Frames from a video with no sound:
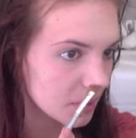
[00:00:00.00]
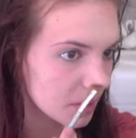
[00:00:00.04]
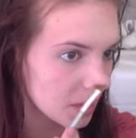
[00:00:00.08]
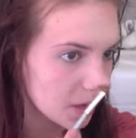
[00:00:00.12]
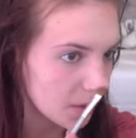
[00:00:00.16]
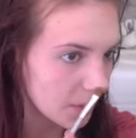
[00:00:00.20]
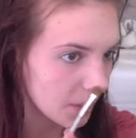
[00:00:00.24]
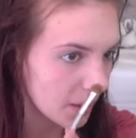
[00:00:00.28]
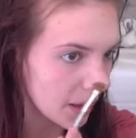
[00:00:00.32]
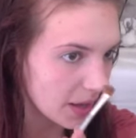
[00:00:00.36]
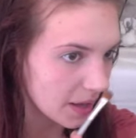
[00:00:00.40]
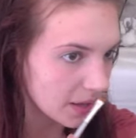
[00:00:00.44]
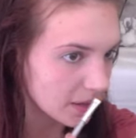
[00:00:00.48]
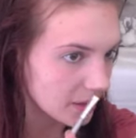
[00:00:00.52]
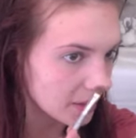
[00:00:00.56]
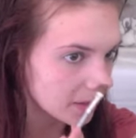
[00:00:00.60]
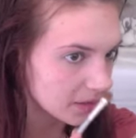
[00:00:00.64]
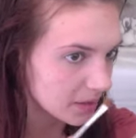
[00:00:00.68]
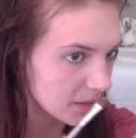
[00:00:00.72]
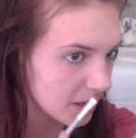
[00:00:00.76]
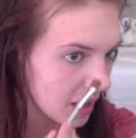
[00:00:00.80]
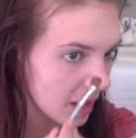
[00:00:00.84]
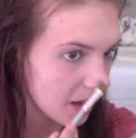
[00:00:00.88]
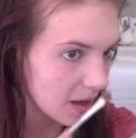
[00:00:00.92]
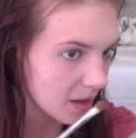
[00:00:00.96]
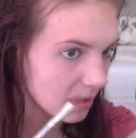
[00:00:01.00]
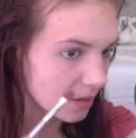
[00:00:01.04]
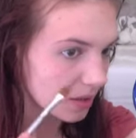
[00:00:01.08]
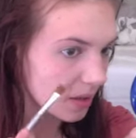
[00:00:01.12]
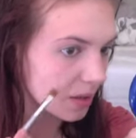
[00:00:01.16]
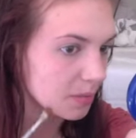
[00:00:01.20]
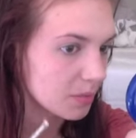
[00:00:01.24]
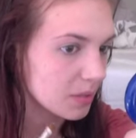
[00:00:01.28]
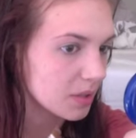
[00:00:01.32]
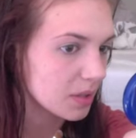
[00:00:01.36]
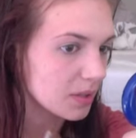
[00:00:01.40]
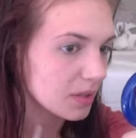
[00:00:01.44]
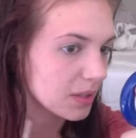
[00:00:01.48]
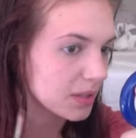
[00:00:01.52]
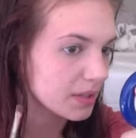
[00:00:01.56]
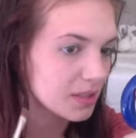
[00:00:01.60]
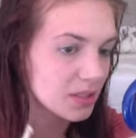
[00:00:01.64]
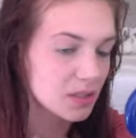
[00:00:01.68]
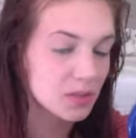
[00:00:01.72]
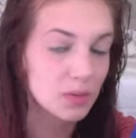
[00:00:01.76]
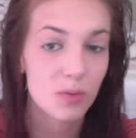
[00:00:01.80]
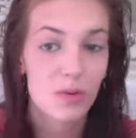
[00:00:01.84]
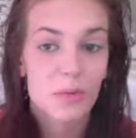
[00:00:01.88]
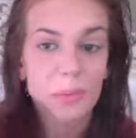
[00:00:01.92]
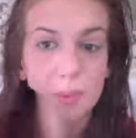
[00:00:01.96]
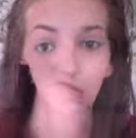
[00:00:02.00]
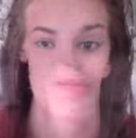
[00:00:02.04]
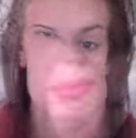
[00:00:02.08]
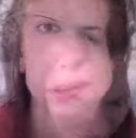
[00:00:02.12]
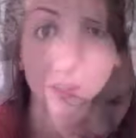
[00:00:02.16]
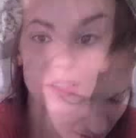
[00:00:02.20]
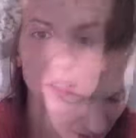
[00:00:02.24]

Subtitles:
Okay, now I'm going to let this warm up. So I've